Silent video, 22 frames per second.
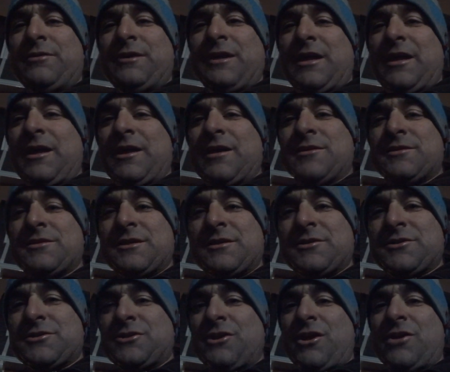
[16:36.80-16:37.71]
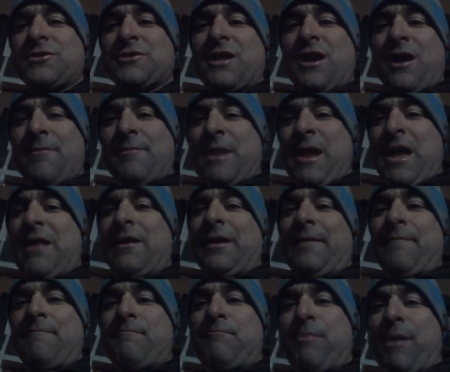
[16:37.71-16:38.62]
coming out, like bubbling out
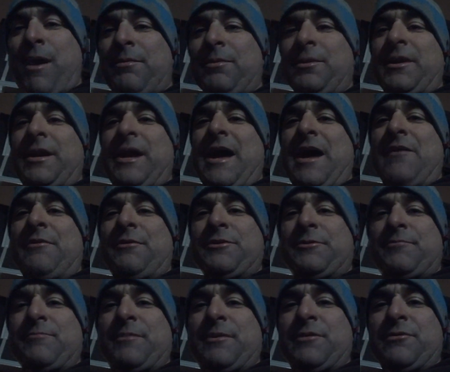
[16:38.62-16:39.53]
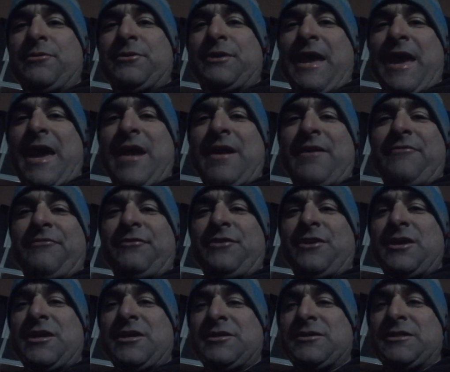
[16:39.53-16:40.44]
with the antifreeze and the air
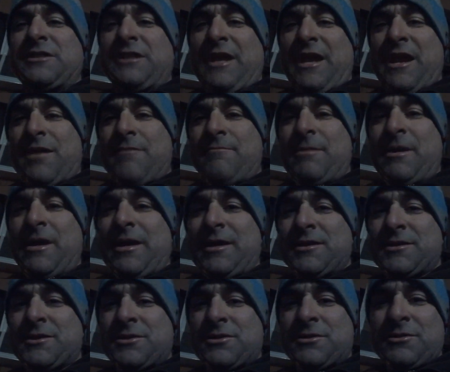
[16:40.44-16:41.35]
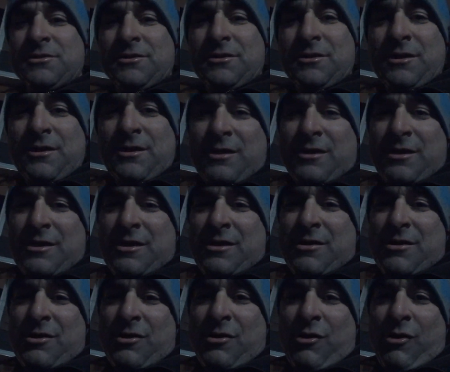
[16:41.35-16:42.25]
mix. Hopefully that
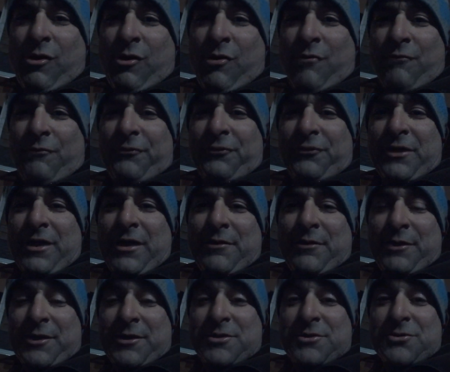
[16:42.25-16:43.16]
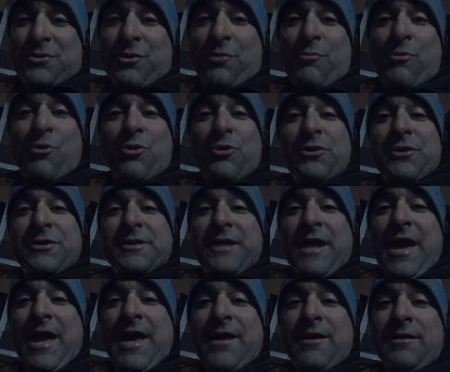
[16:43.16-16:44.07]
works. No more than 10?
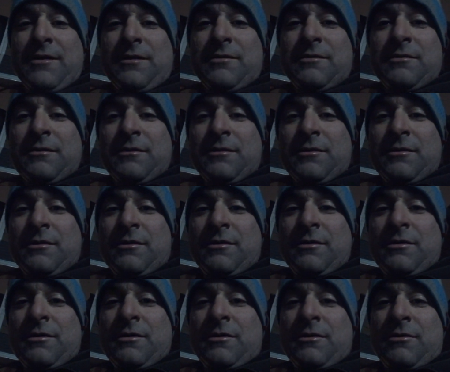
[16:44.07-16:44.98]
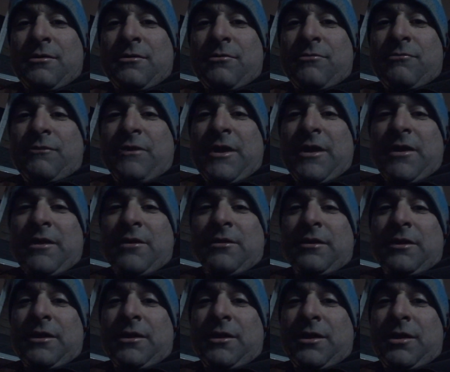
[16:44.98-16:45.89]
Really?
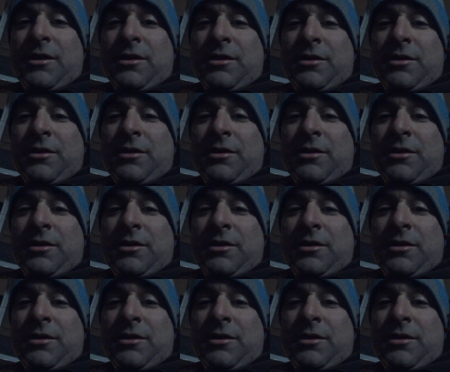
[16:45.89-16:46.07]
But I